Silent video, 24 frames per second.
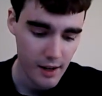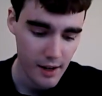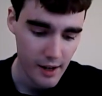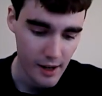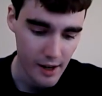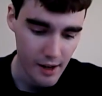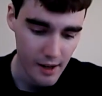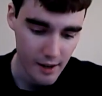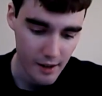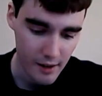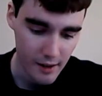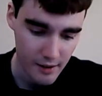
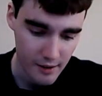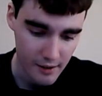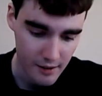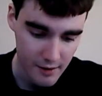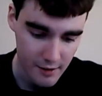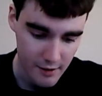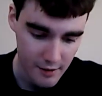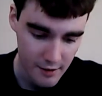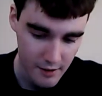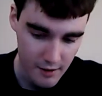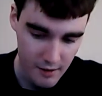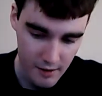
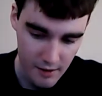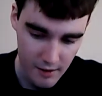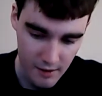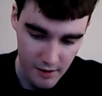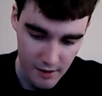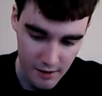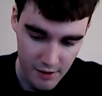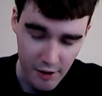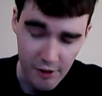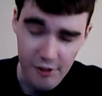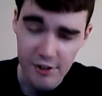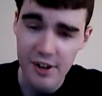and
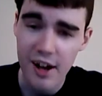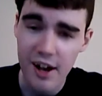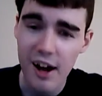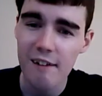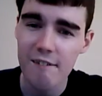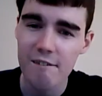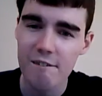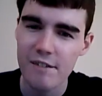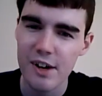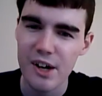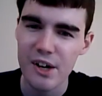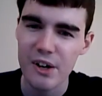they're
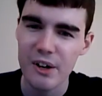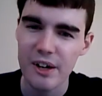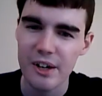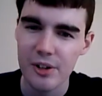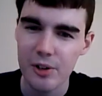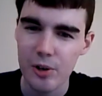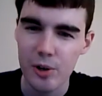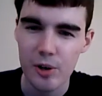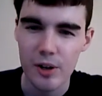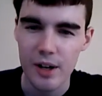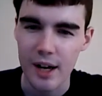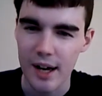not very
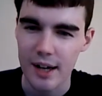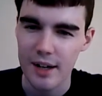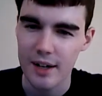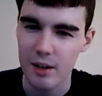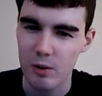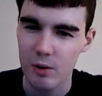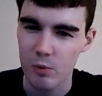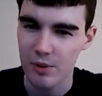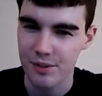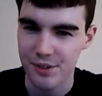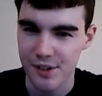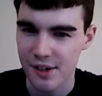good at
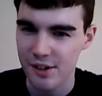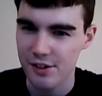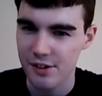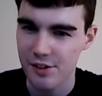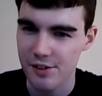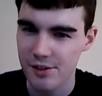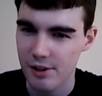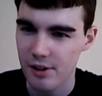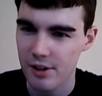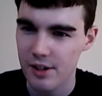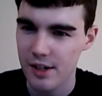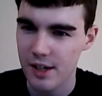it when they
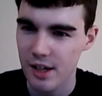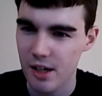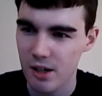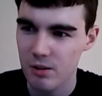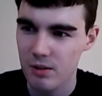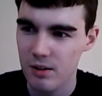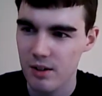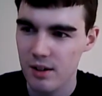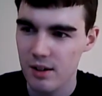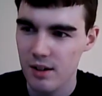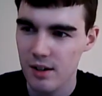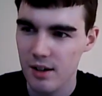start out.